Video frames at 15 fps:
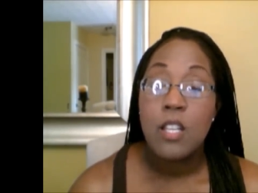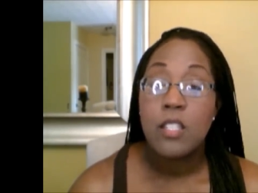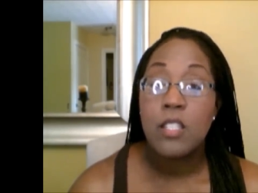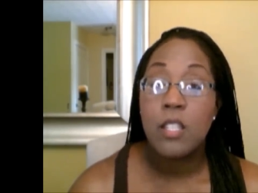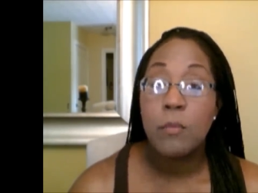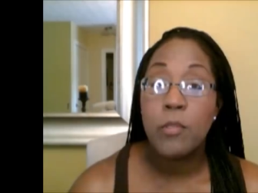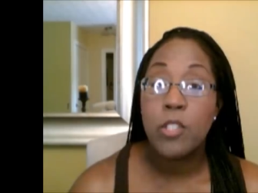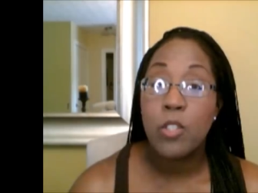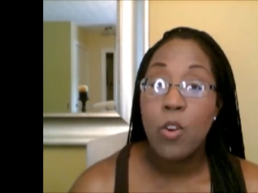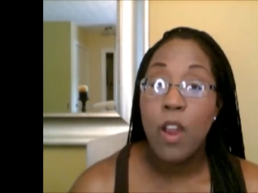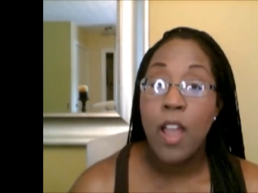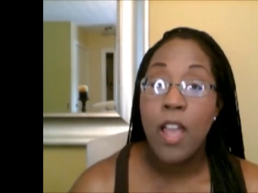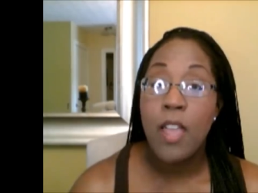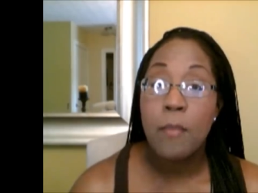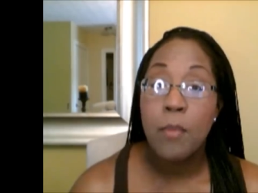
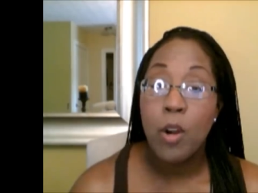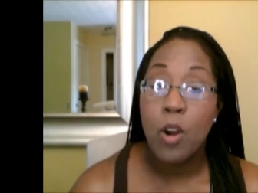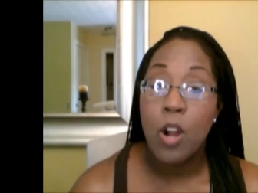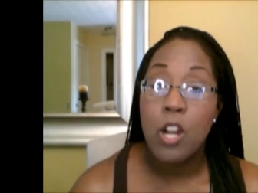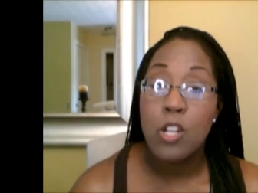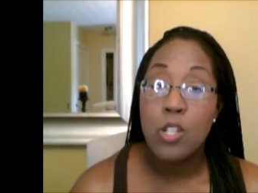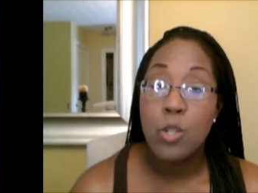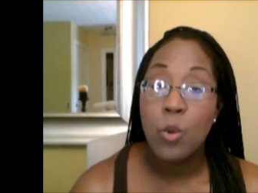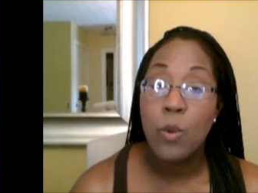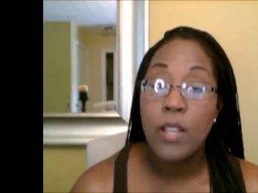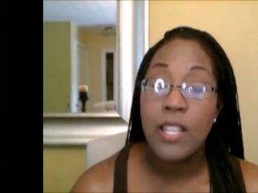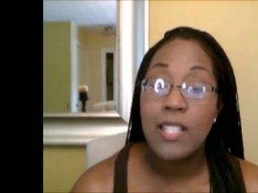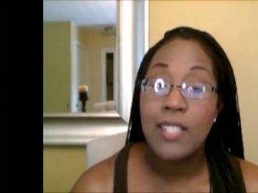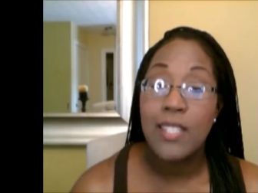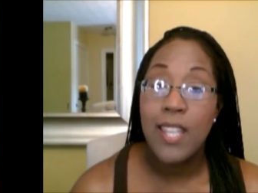subscribe or
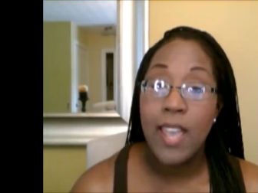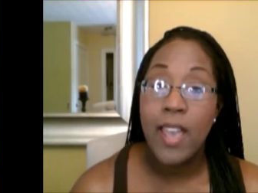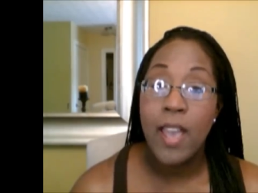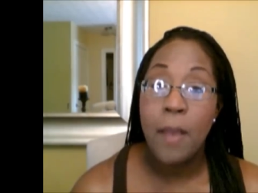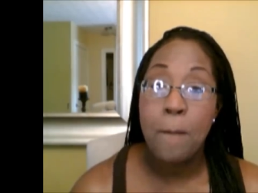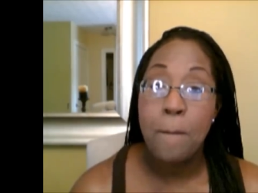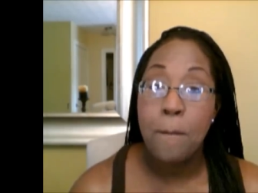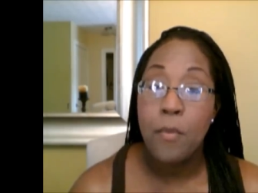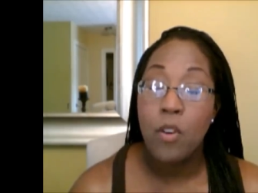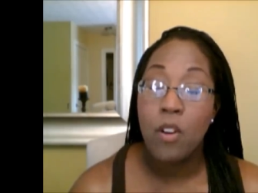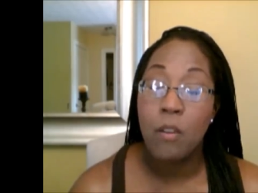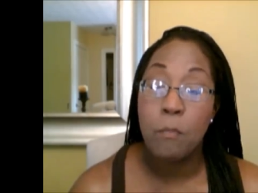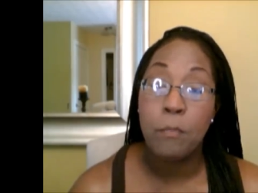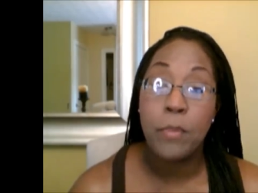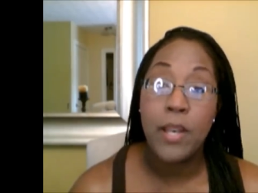join tab
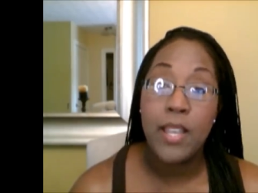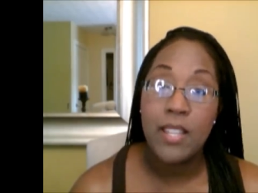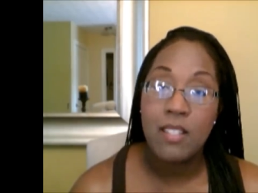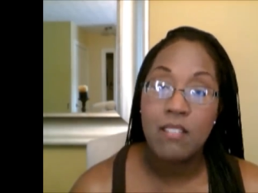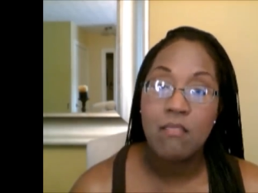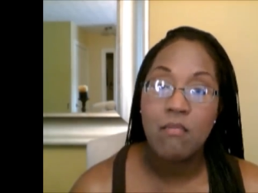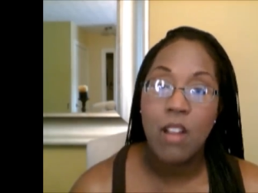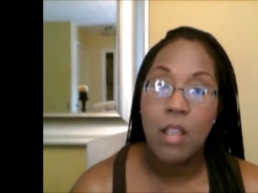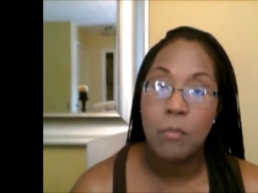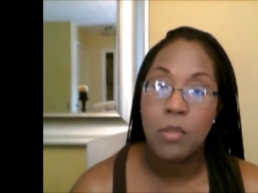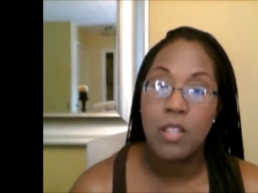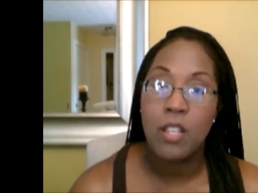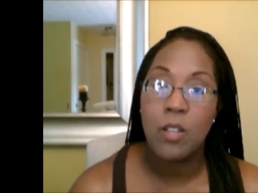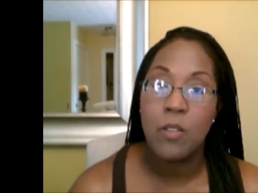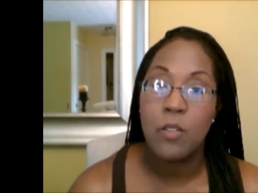or button right
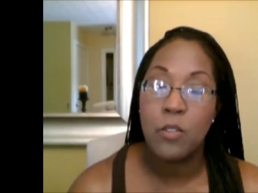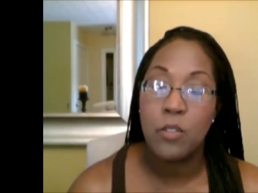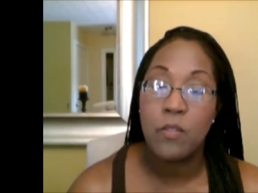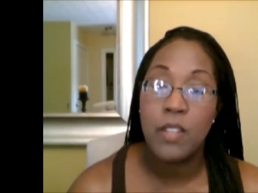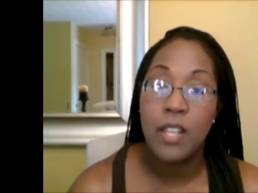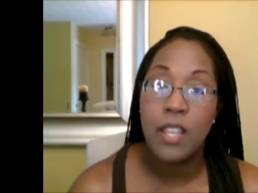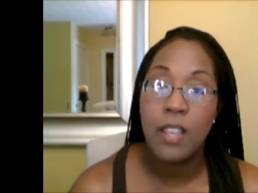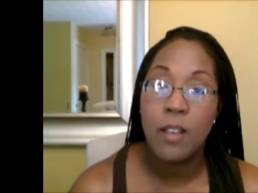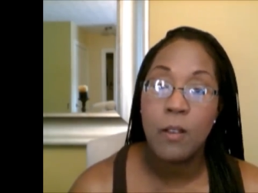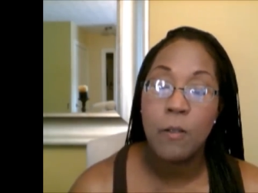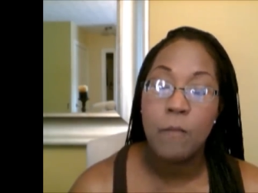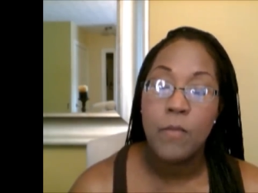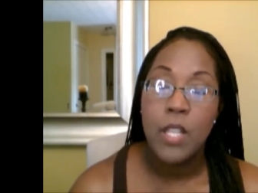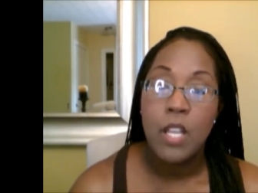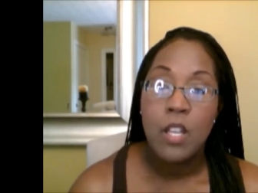below this
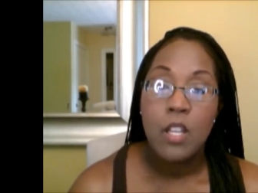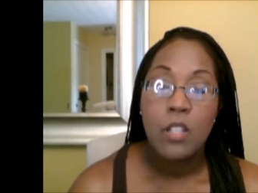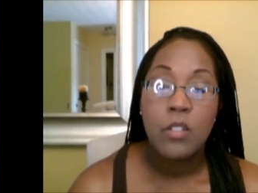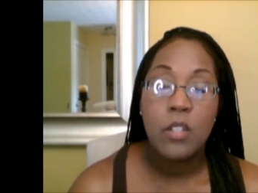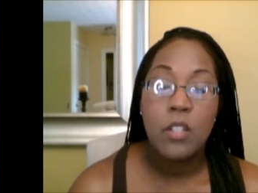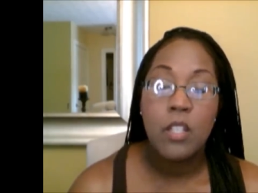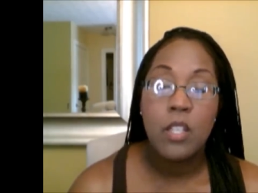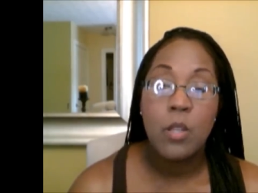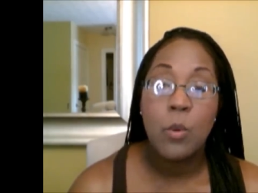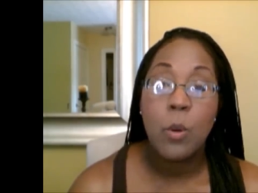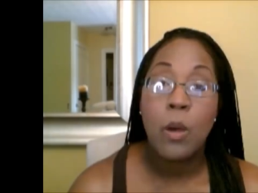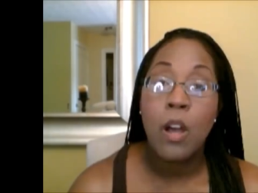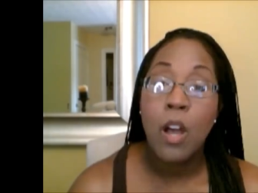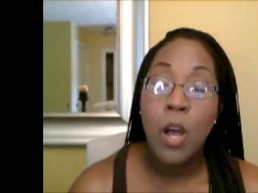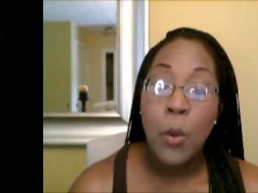video so that you
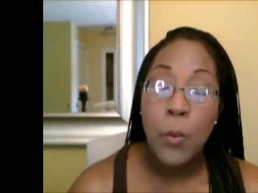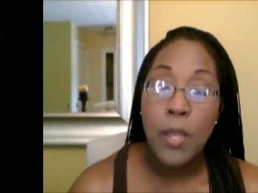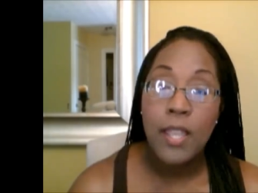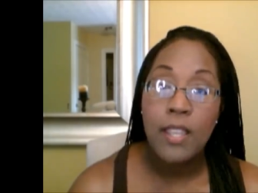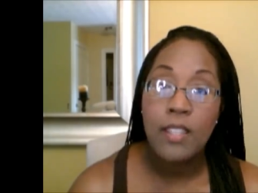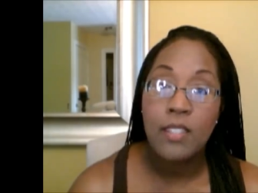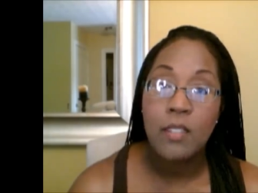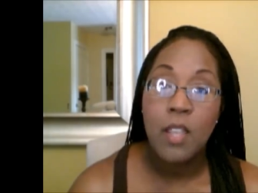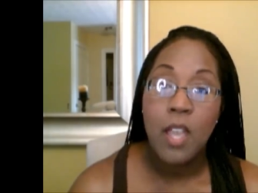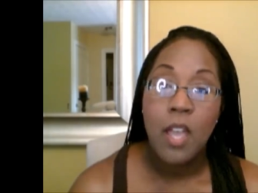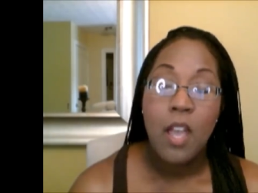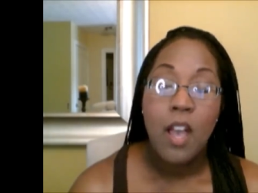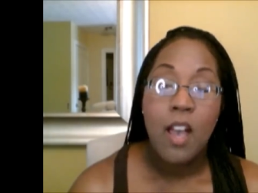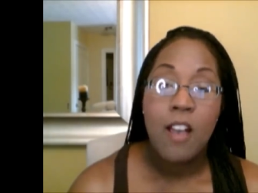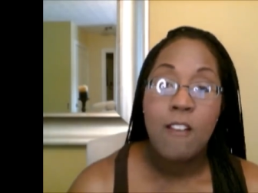will always
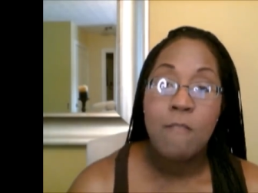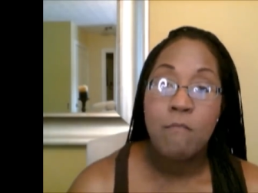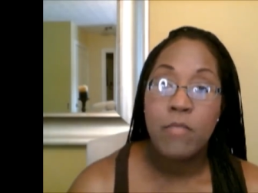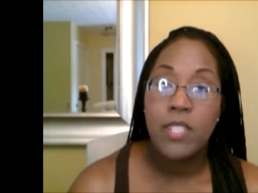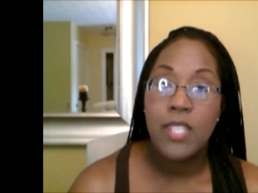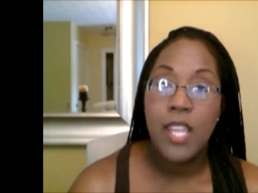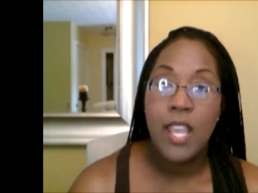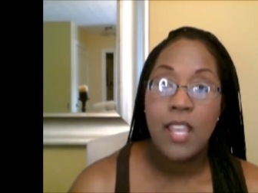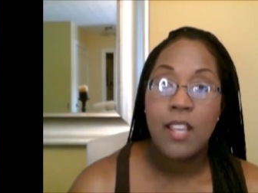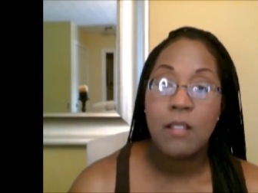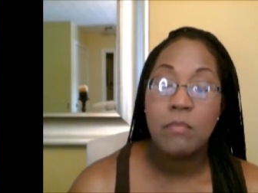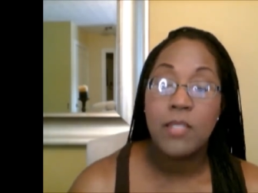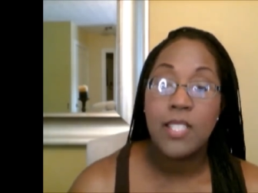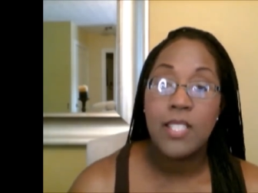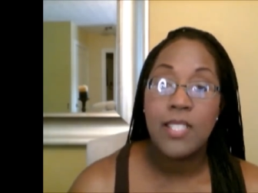um, stay
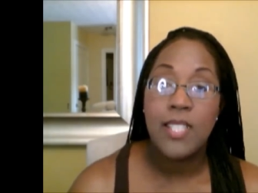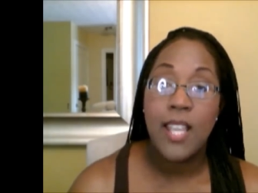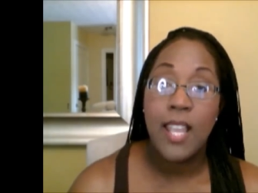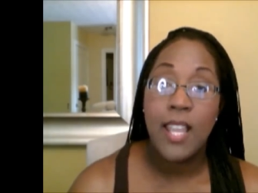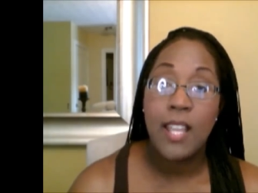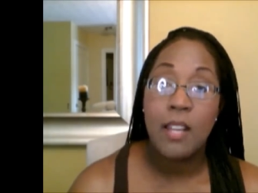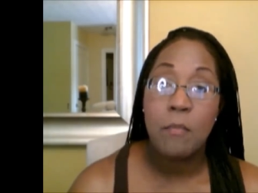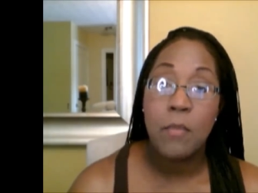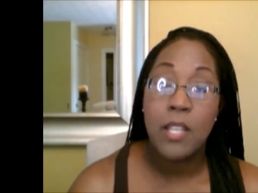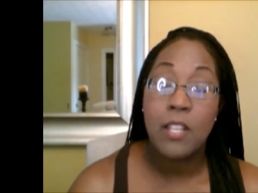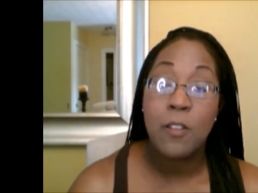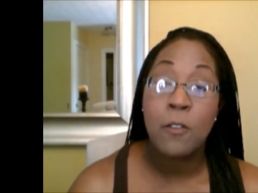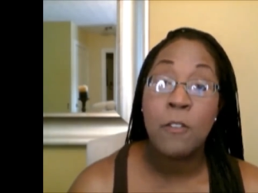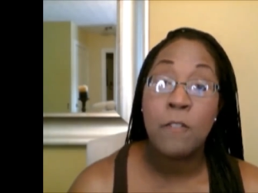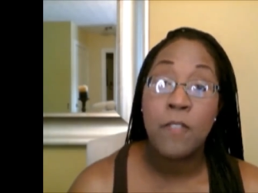up to date and be
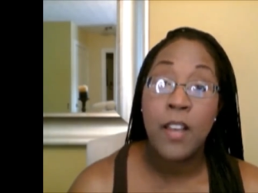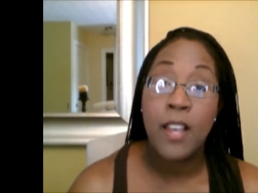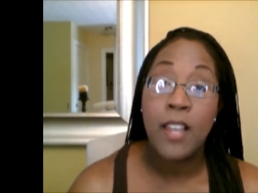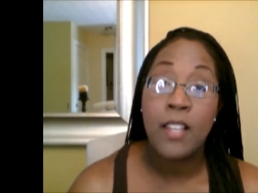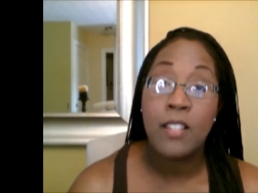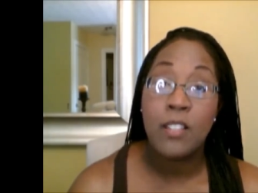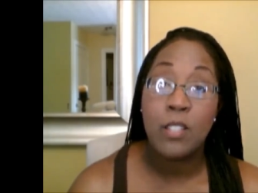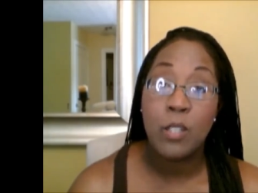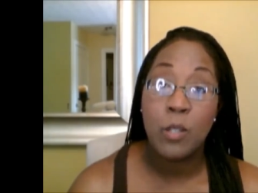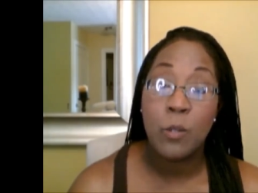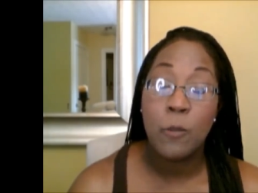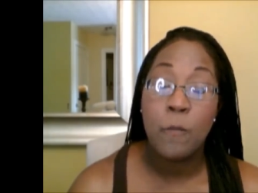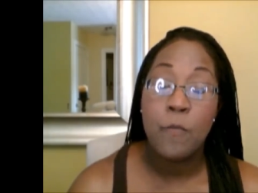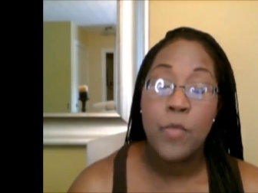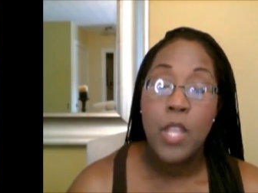notified
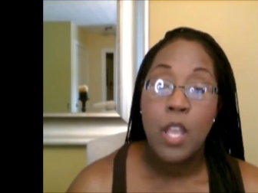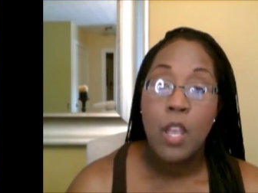too